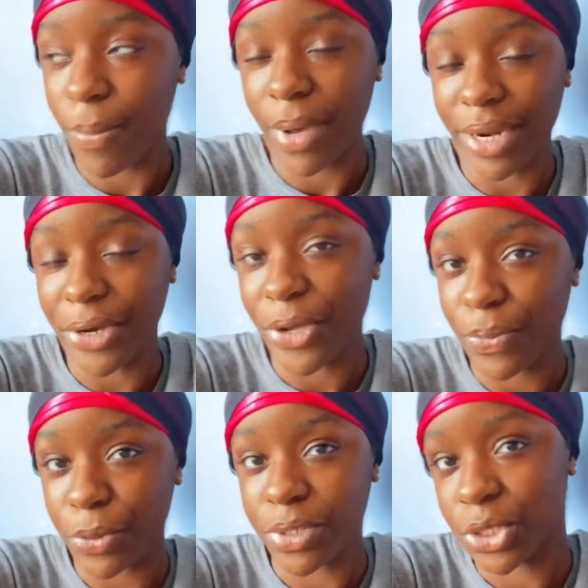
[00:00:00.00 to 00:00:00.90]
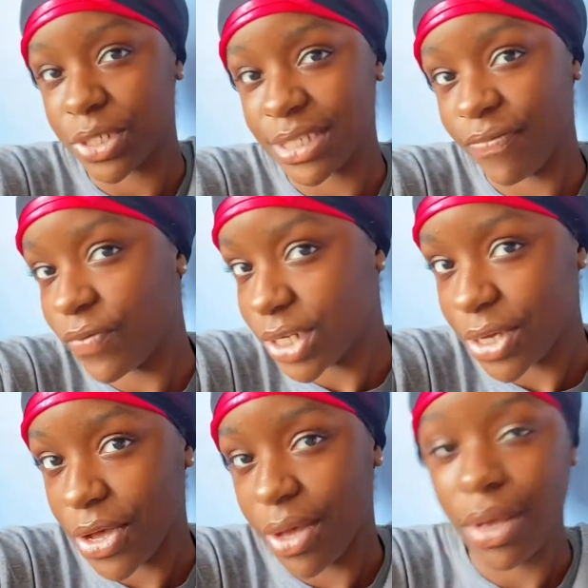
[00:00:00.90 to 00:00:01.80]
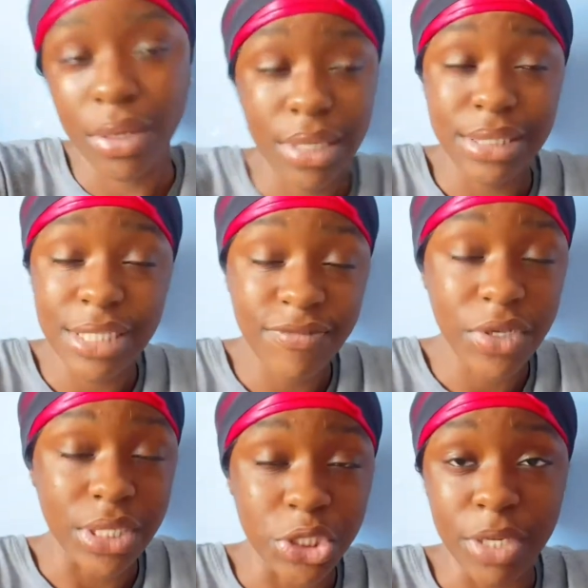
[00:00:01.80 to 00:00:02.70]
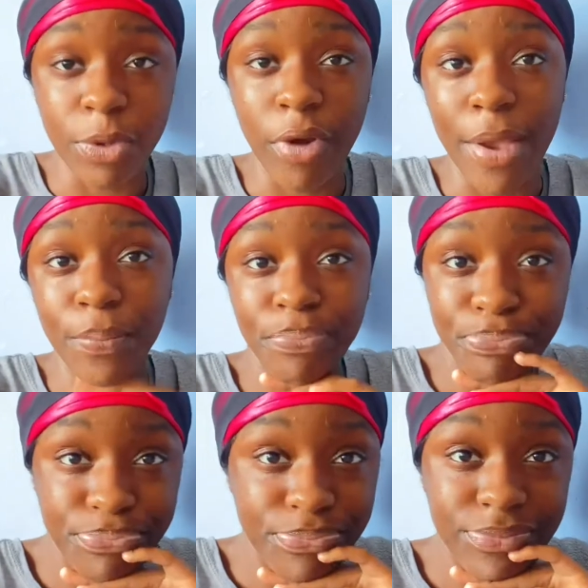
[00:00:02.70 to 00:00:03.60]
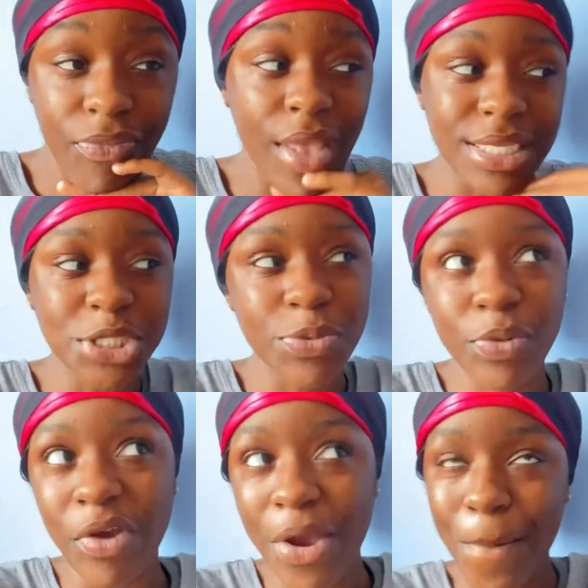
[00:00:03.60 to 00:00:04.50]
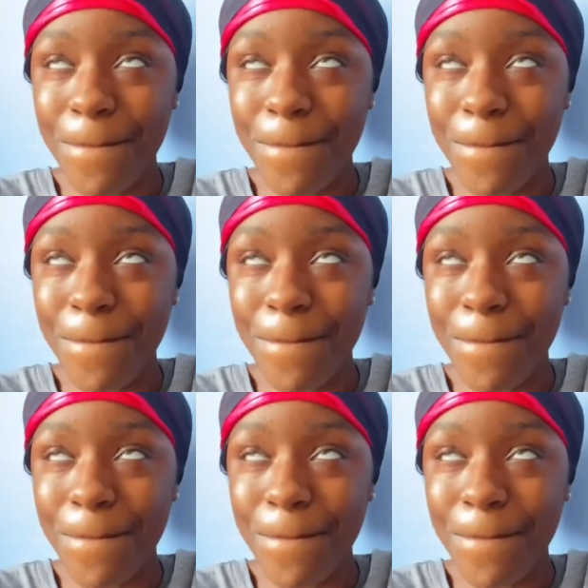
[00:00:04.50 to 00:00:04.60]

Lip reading: And I hope you enjoy this video, because this video is actually going to be great. It's actually going to be great.